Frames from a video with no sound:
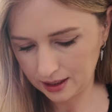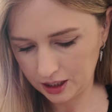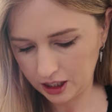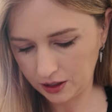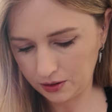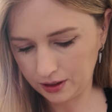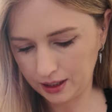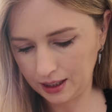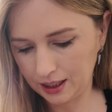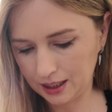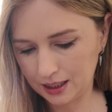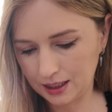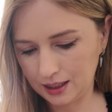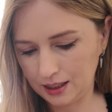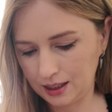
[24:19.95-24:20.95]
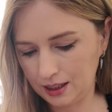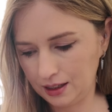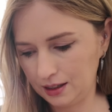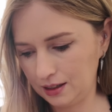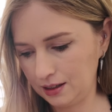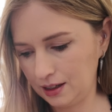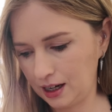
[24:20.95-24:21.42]
generally is
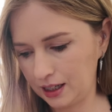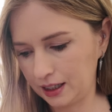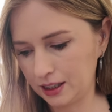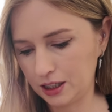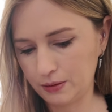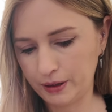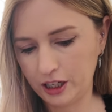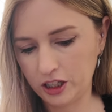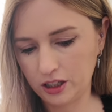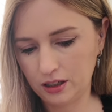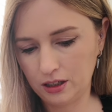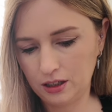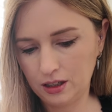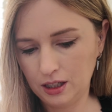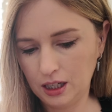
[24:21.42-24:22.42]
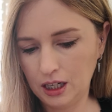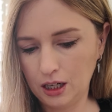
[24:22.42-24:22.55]
in another dimension